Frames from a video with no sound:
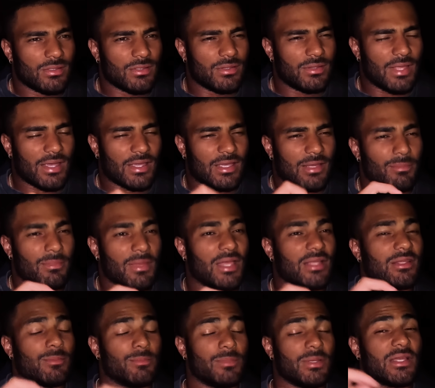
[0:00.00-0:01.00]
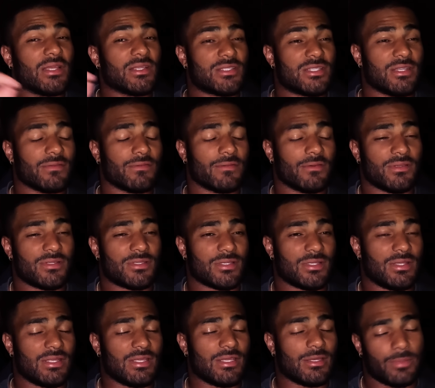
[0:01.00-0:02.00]
that can make the biggest difference
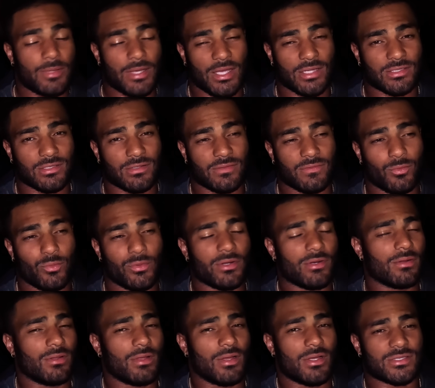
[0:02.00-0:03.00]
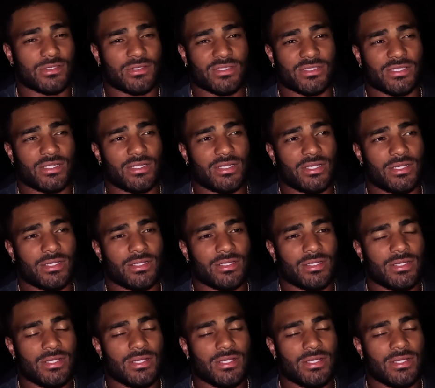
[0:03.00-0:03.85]
in the impact of a win or loss on Sunday.